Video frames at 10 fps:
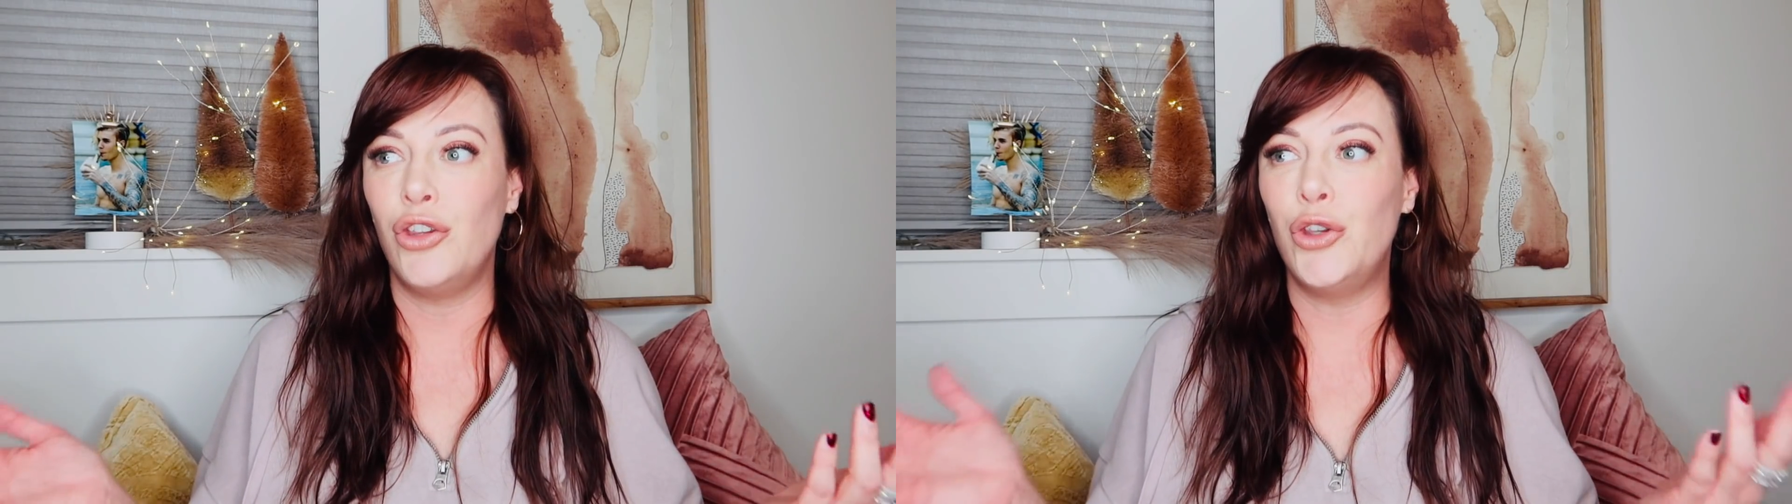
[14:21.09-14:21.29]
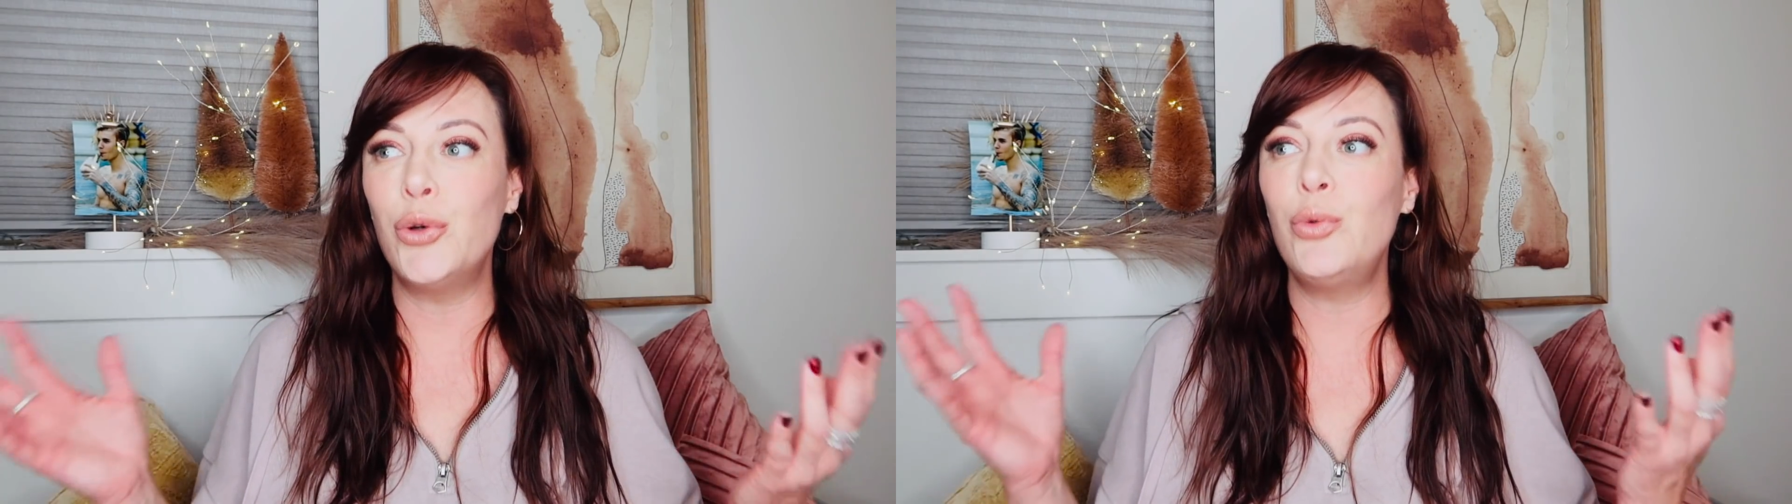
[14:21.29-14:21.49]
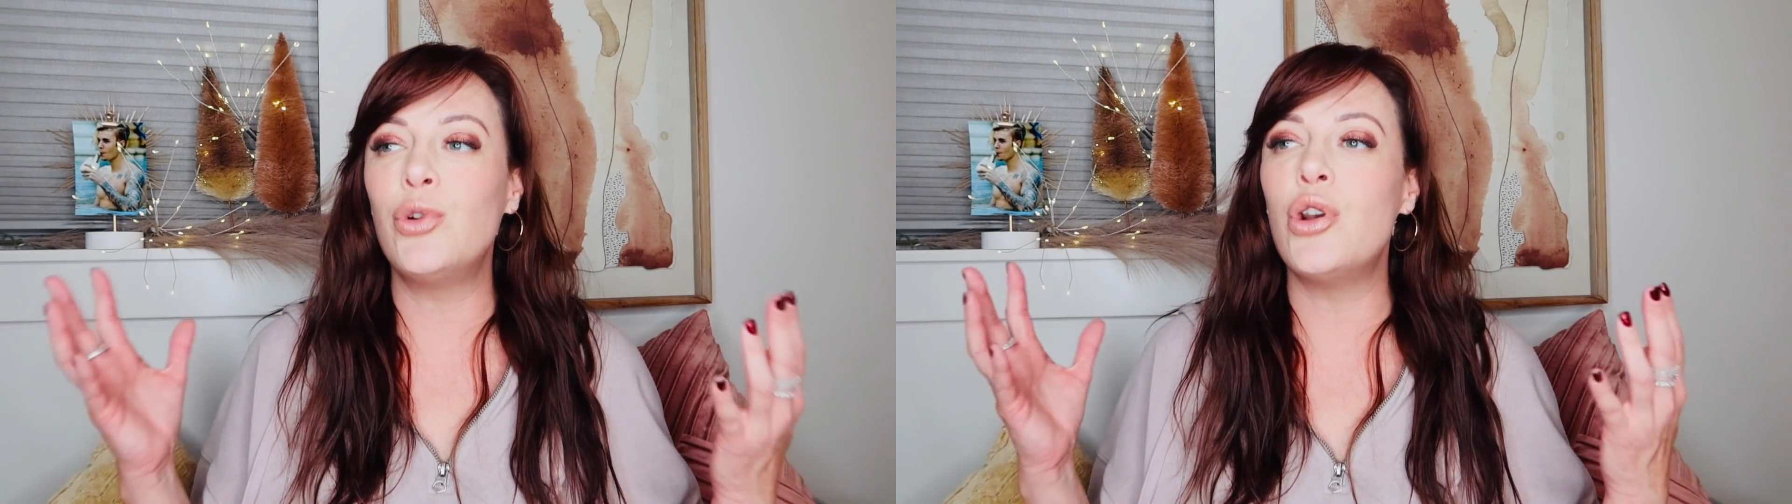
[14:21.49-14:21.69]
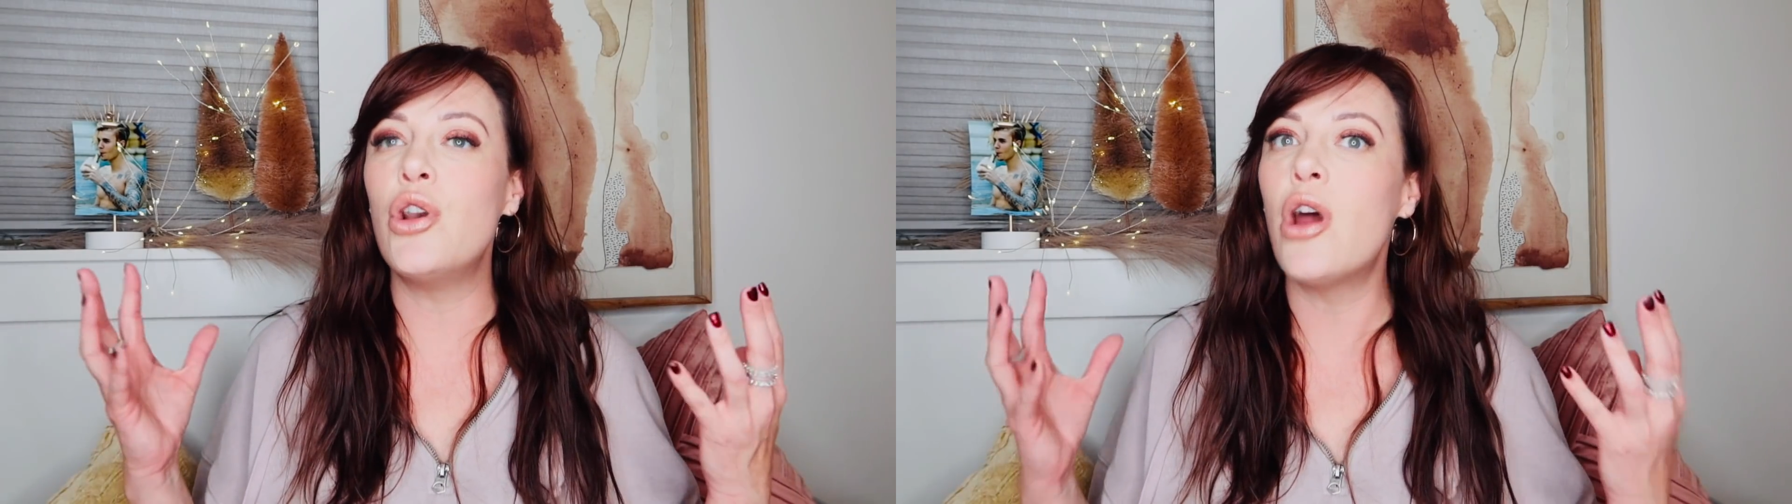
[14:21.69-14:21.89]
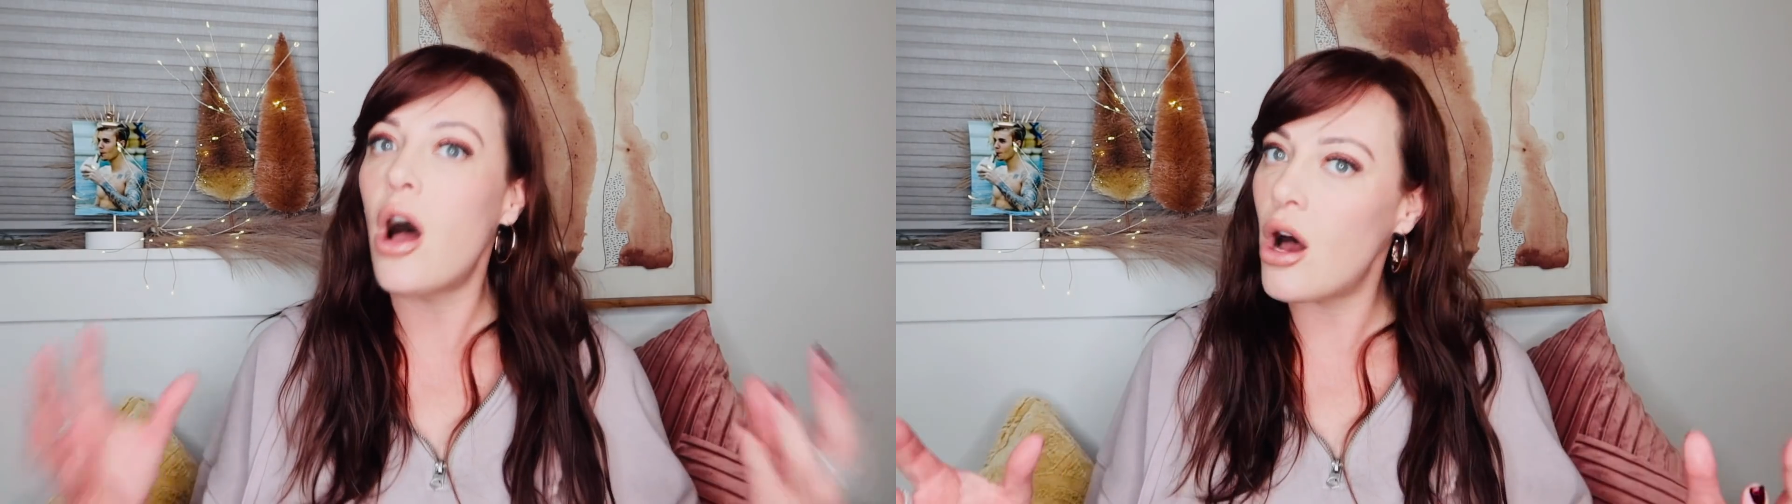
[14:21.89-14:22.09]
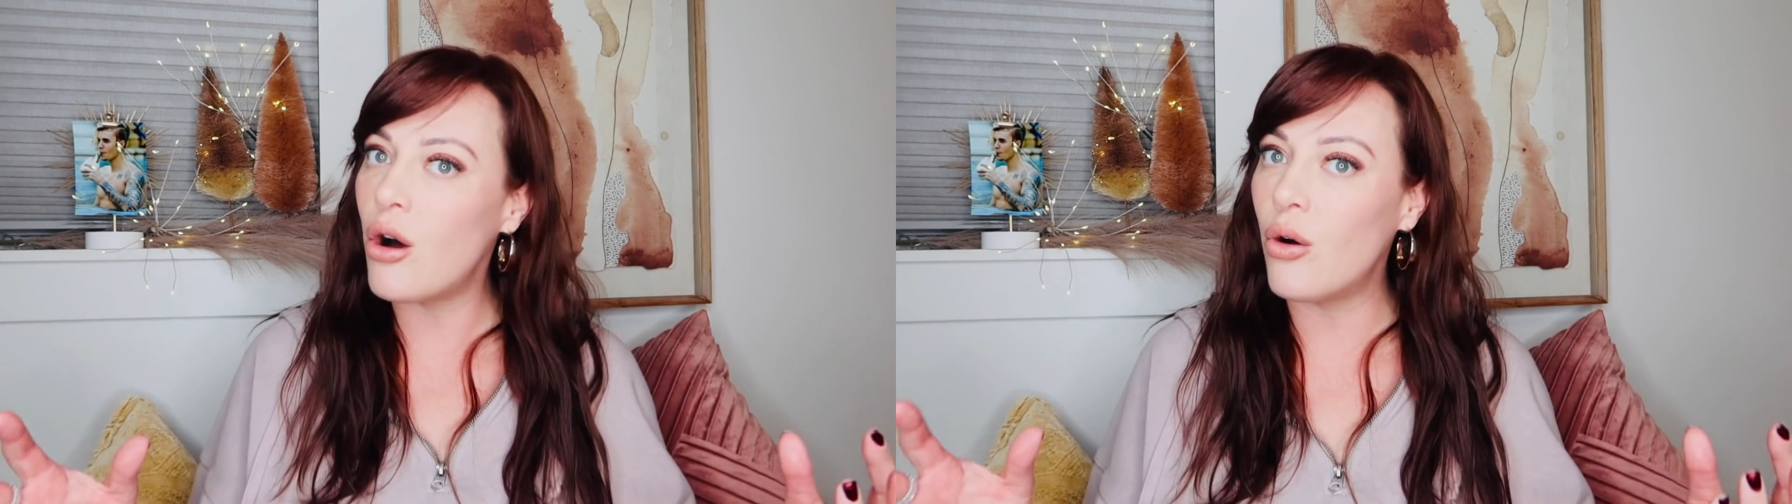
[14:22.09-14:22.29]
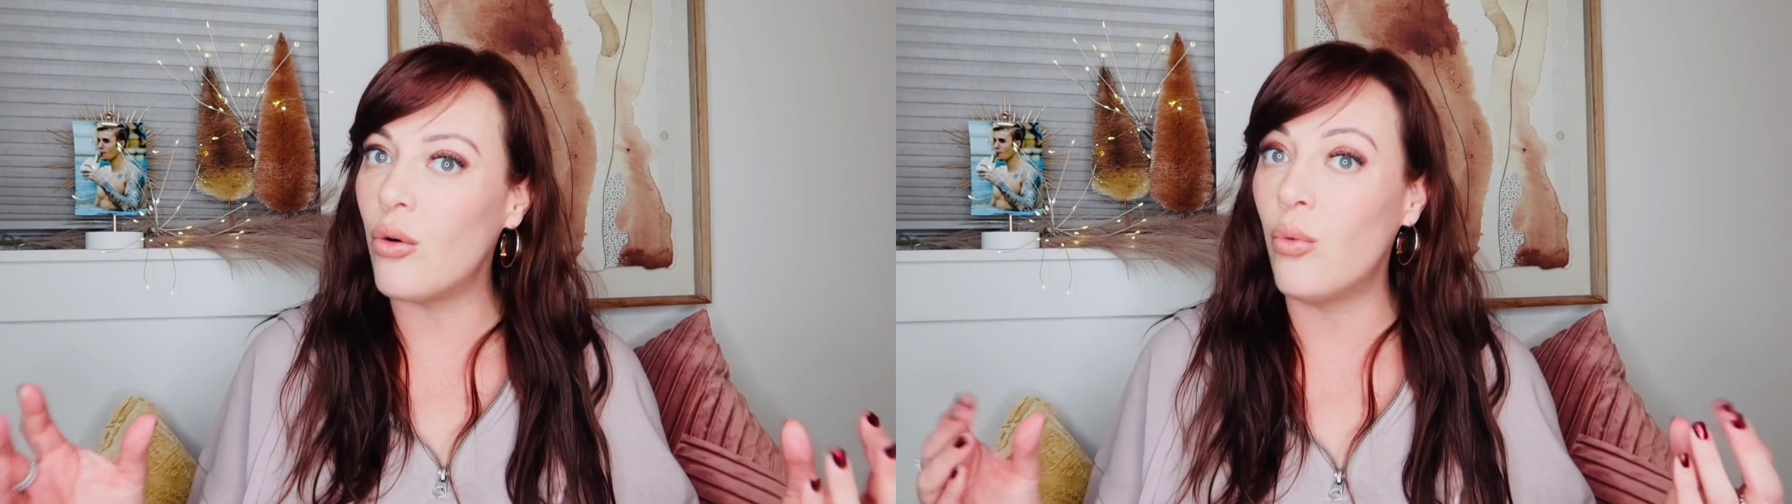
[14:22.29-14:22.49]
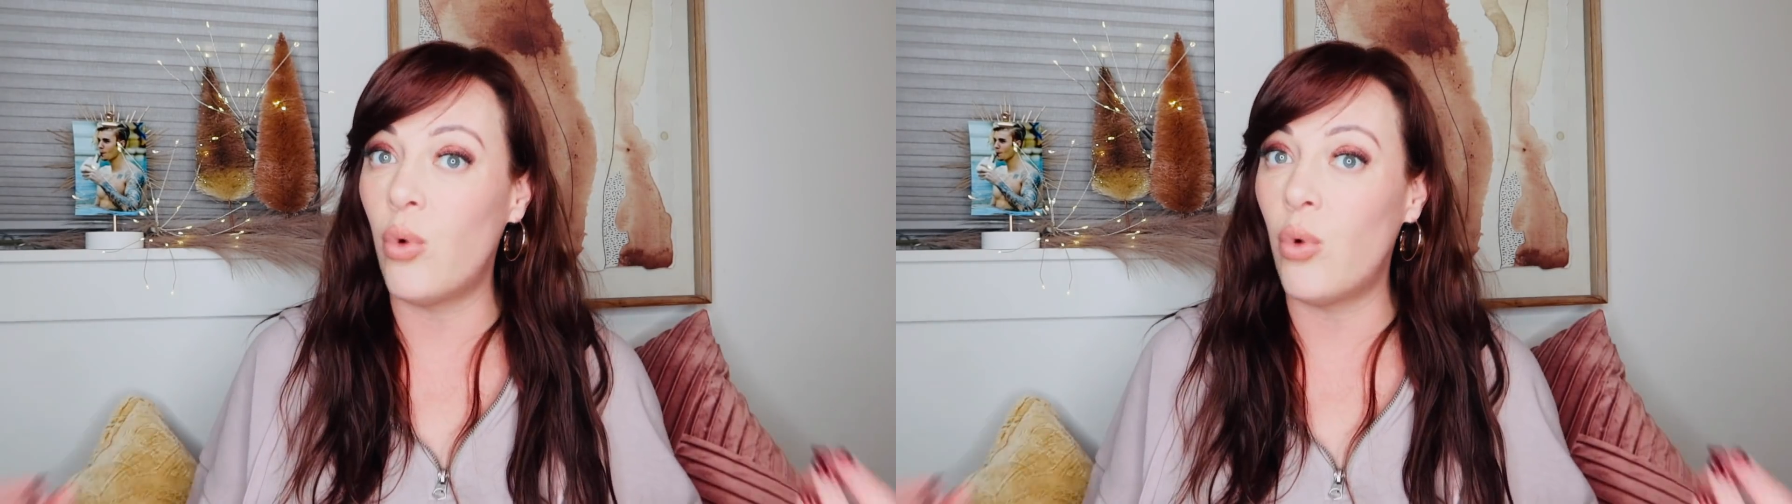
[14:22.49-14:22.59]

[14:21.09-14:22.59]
you know